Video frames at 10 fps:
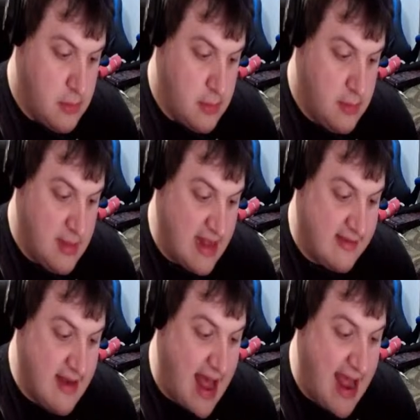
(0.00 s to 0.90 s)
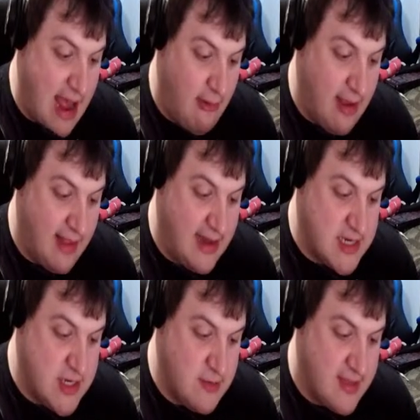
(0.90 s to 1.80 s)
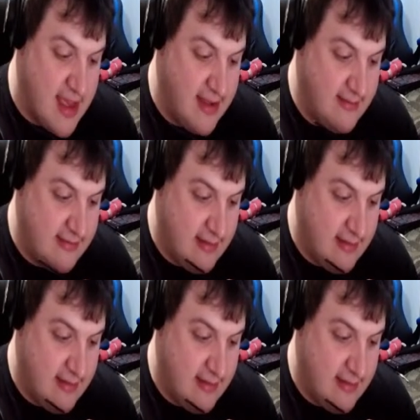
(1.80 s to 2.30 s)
That's not how I like to do things.